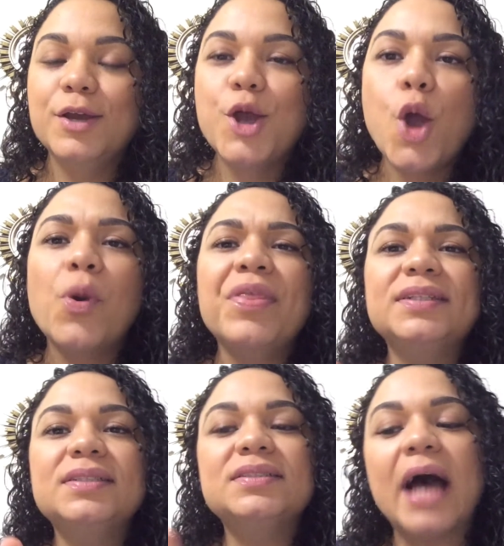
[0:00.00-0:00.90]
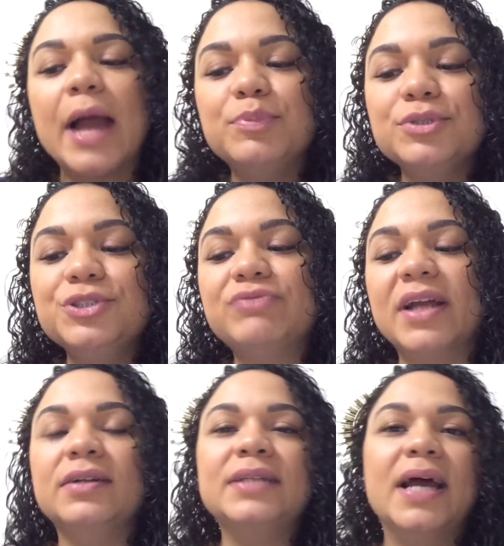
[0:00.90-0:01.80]
When the disciples
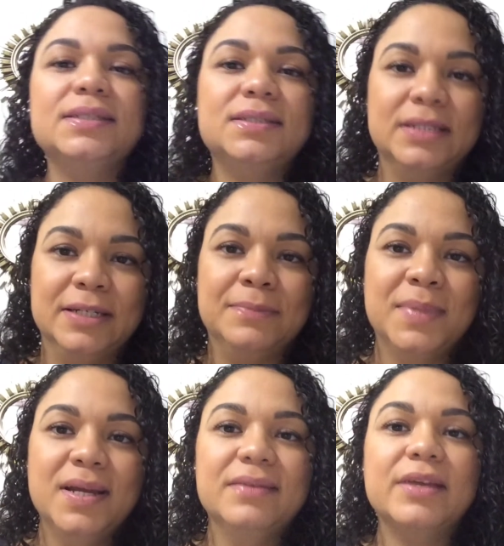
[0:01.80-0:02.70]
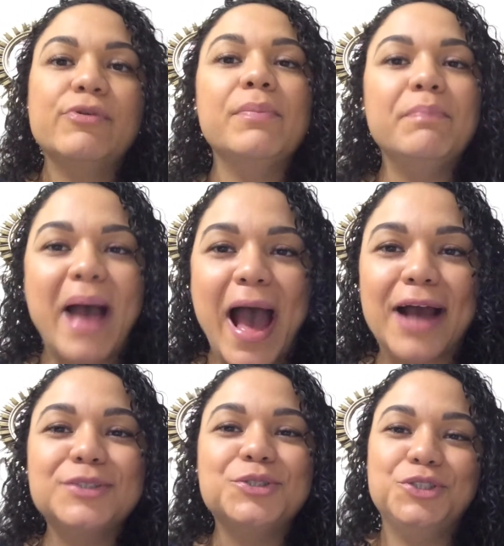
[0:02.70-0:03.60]
recognized him, they went back
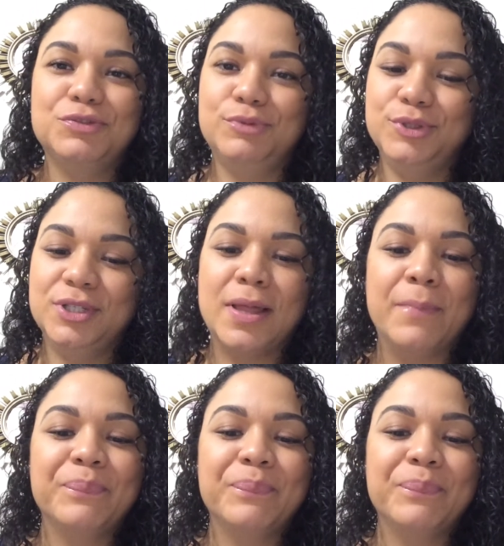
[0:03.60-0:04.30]
to Jerusalem.